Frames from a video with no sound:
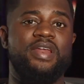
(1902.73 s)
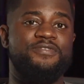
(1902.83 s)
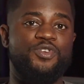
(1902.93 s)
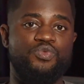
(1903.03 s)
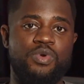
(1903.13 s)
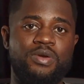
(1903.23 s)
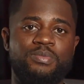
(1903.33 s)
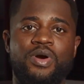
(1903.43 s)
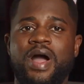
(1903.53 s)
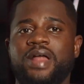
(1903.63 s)
And if you
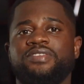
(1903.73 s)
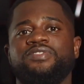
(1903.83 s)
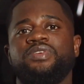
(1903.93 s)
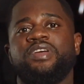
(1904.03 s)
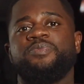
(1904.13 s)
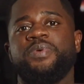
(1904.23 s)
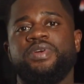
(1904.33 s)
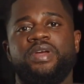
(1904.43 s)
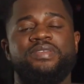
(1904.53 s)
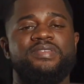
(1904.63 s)
want more hands-on
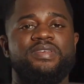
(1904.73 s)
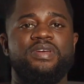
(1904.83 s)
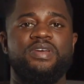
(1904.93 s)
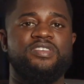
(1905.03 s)
experience,